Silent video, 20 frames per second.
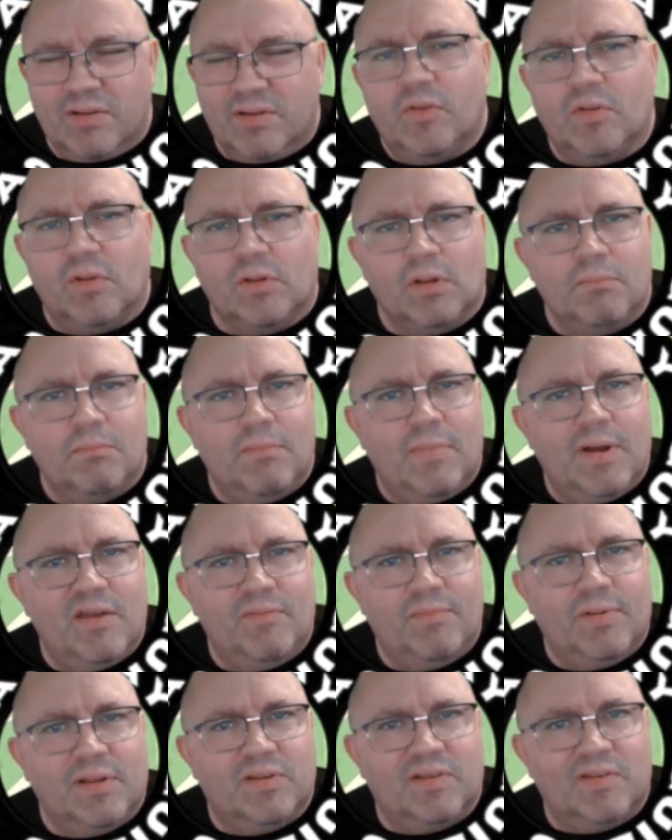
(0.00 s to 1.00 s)
So there might
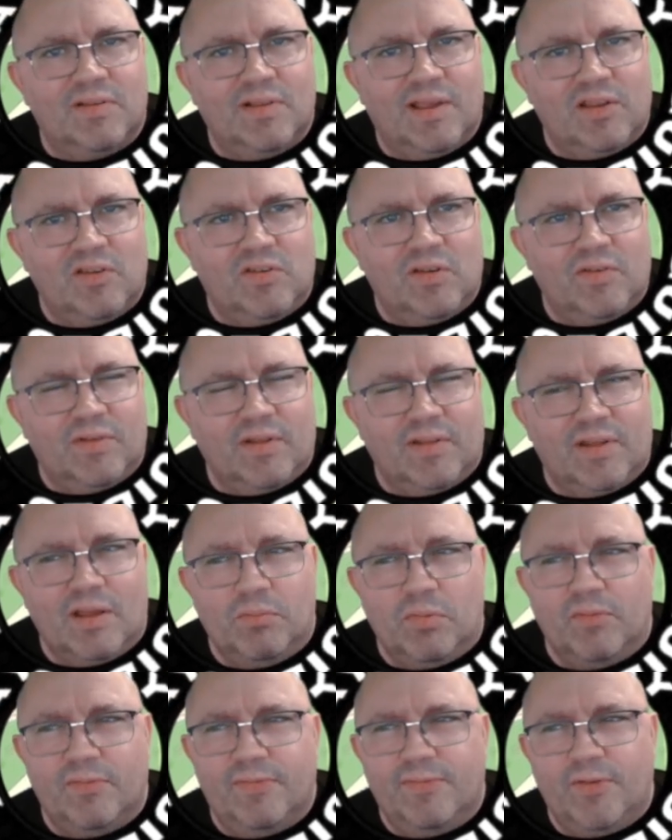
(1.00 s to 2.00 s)
have been a slight shift in there,
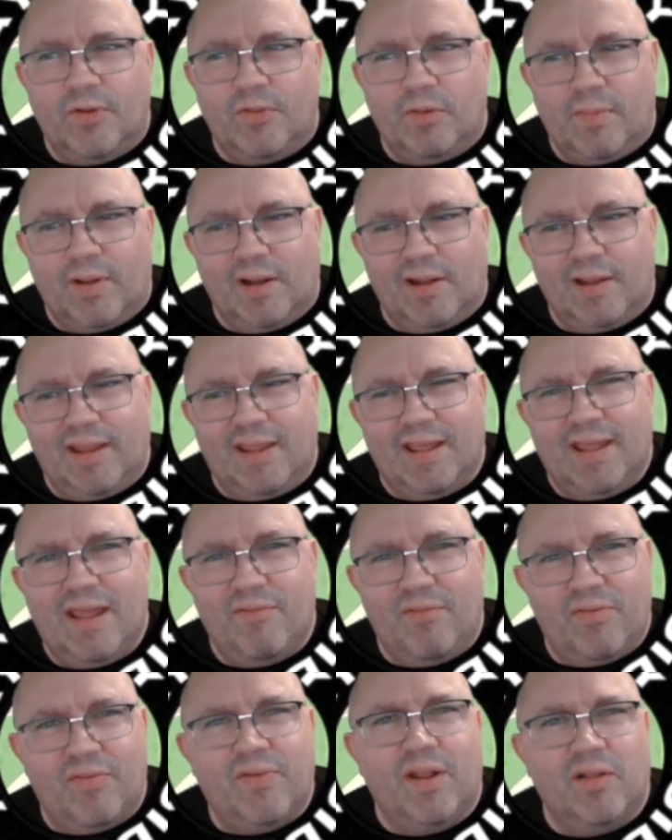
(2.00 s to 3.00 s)
but fundamentally
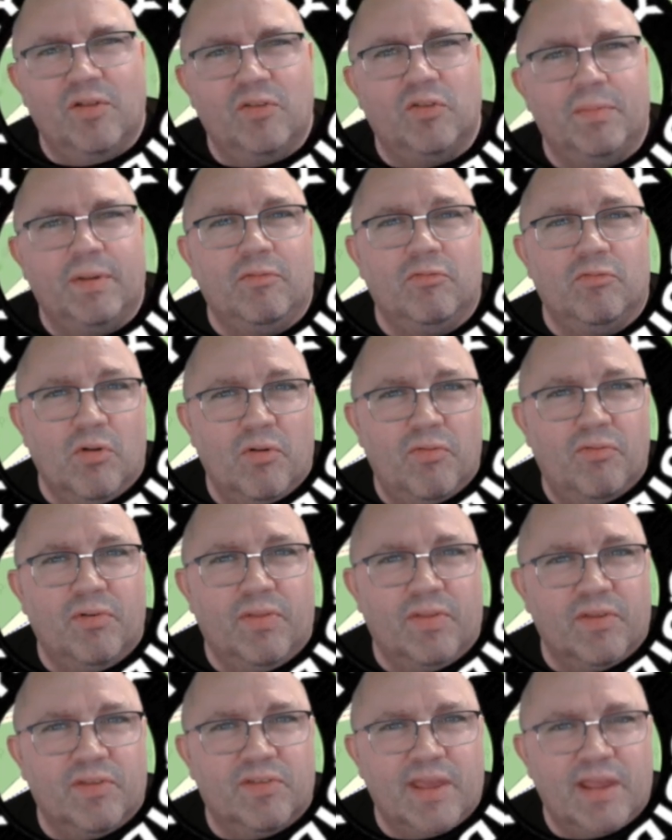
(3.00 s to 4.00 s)
everything else will be roughly
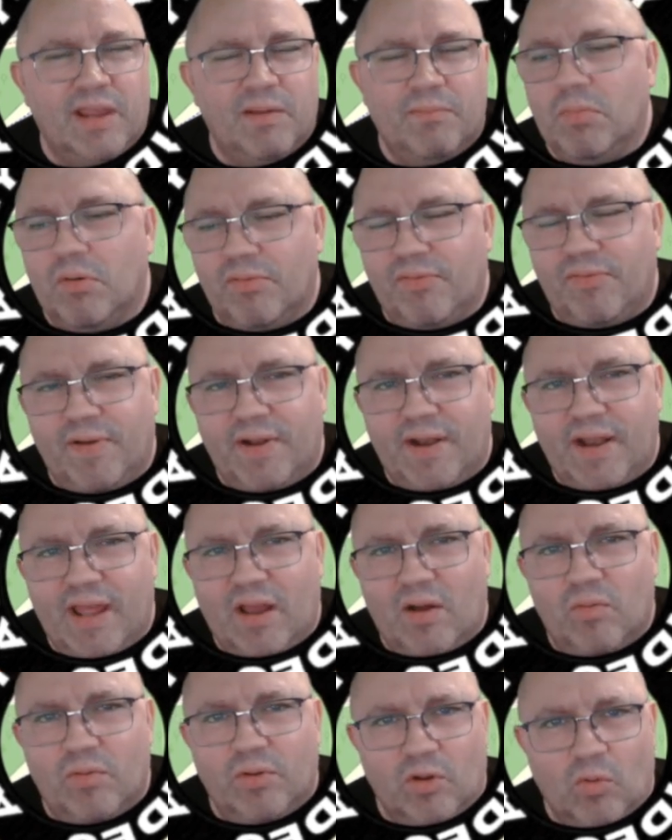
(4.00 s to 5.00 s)
the same. But for
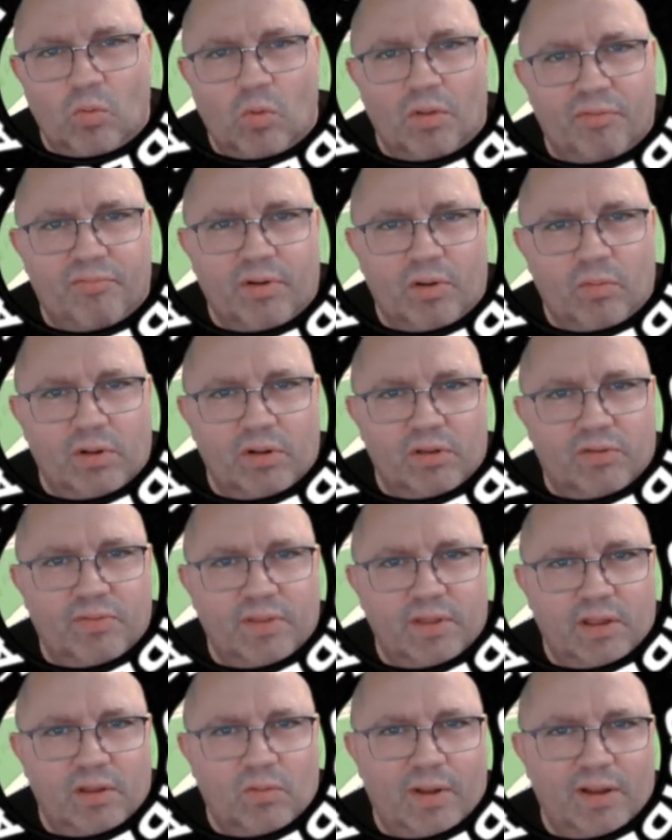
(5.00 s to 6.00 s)
now, your what 3 words for
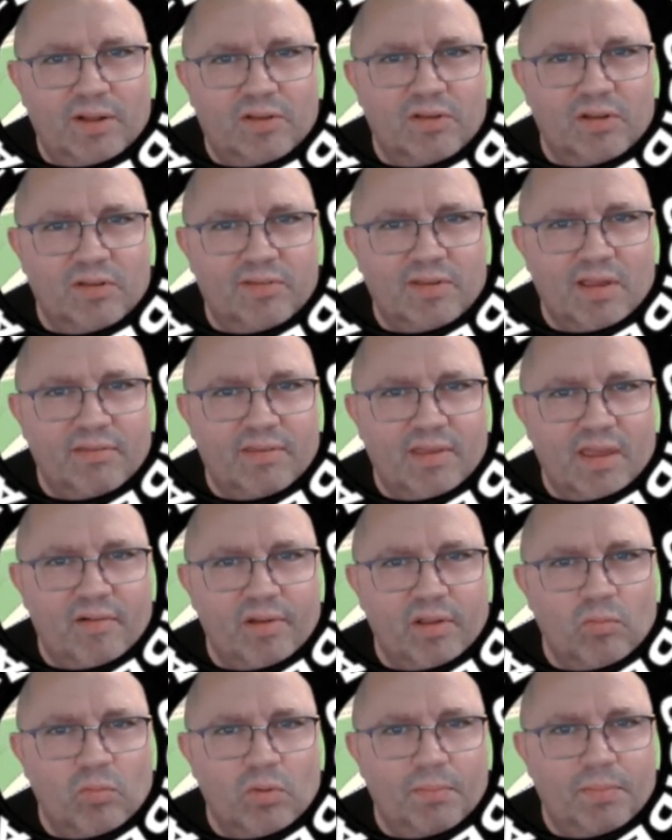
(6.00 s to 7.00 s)
the away turnstiles
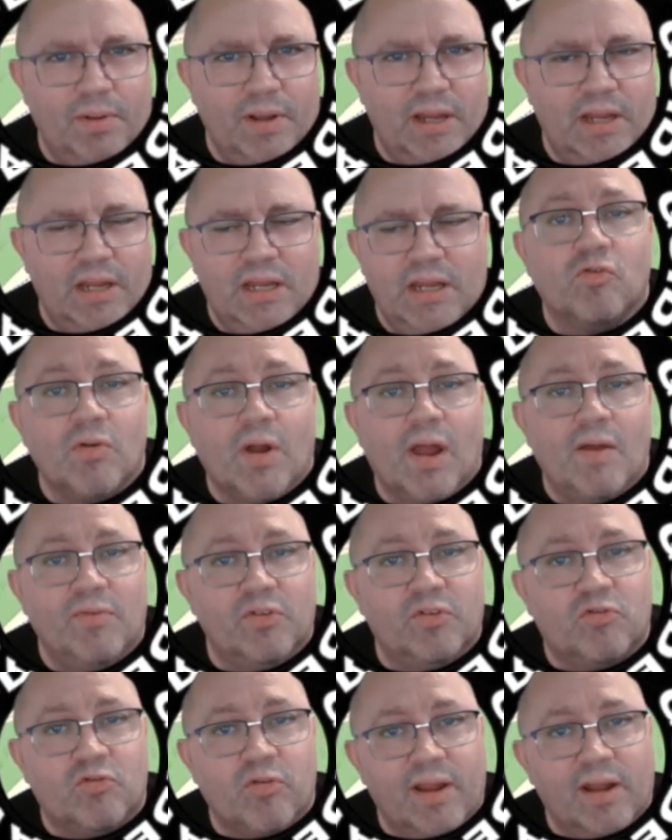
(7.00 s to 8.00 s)
area will be
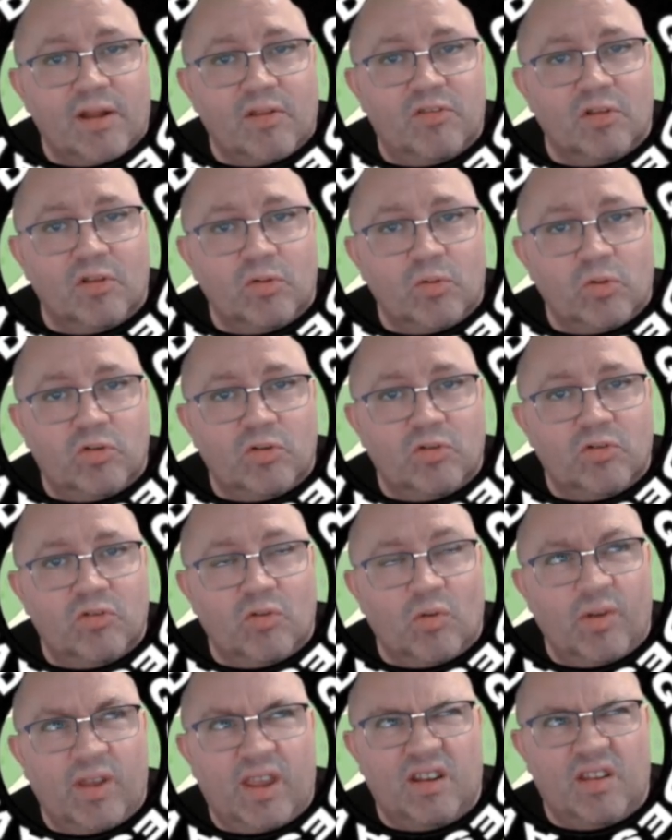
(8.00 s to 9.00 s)
drivers trying solutions.
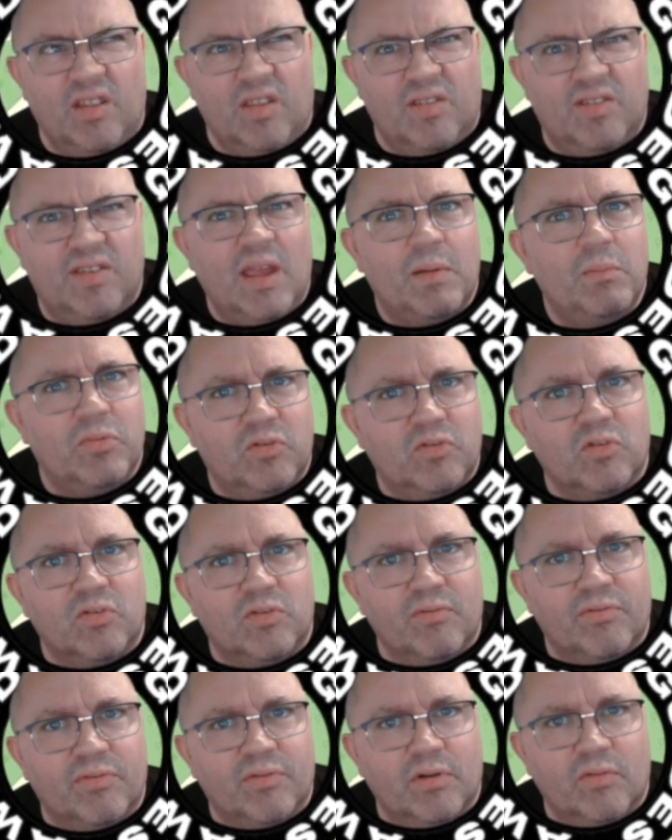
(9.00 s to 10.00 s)
It will get to the steps just
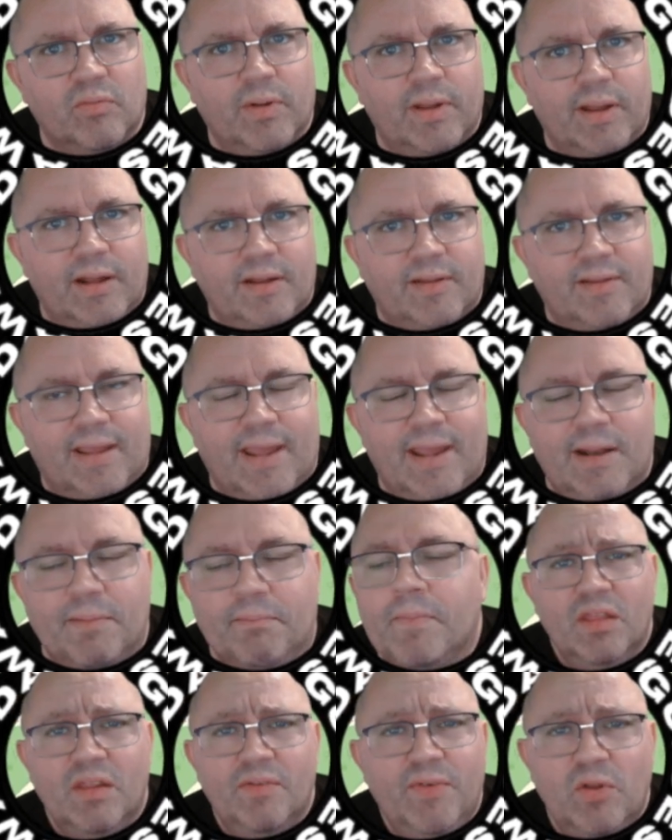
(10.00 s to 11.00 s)
in front of where you need to get in.
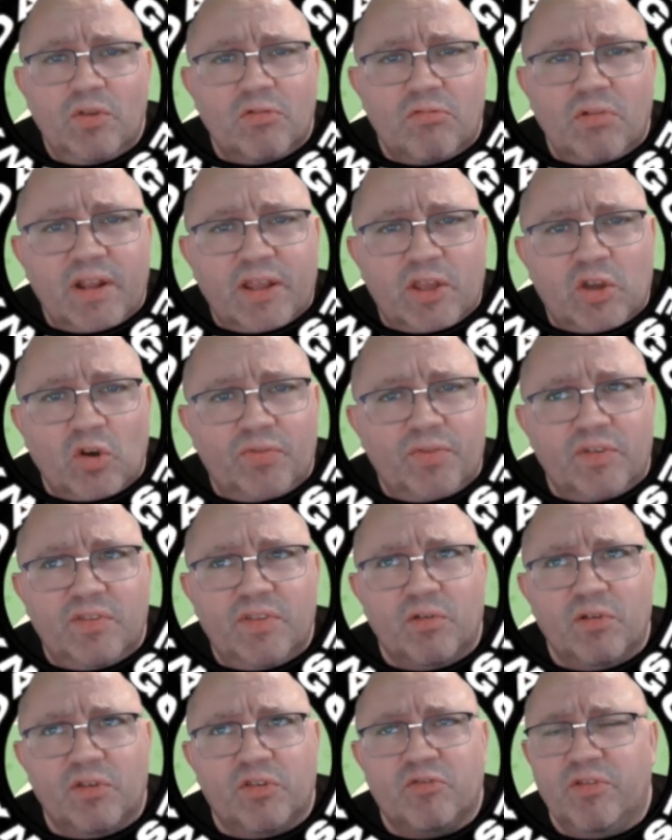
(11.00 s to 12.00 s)
The views are really good. There's
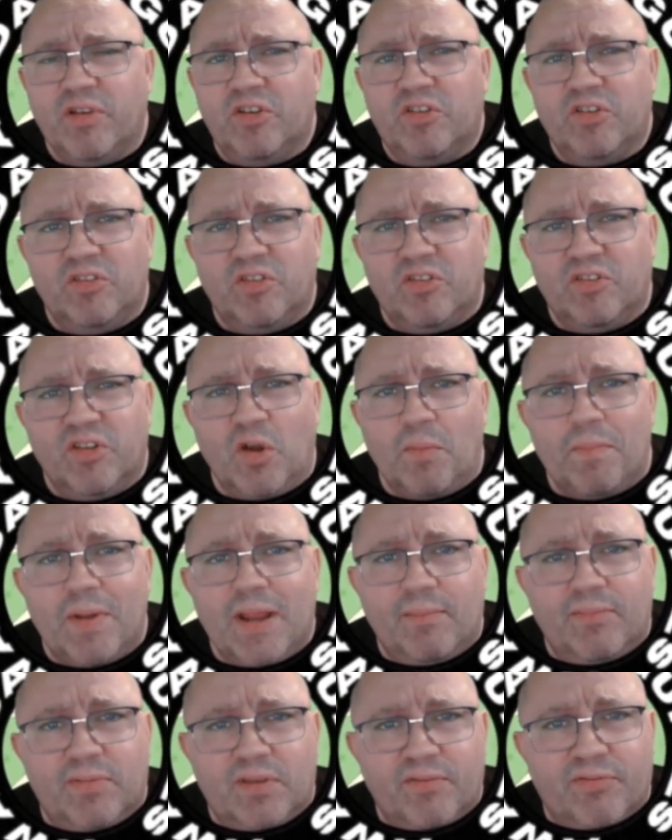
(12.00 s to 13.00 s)
no restrictions. There's no
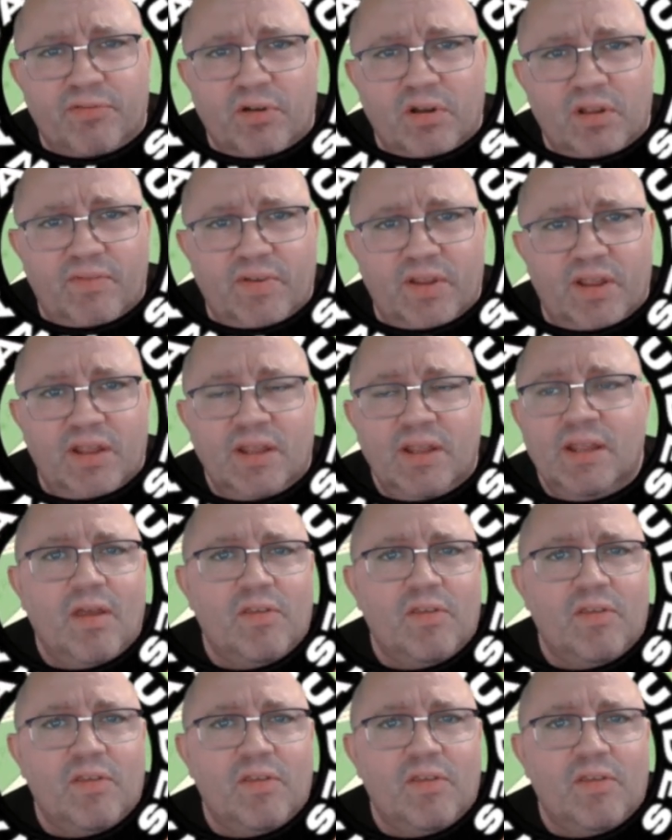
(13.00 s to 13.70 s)
beams in front of you.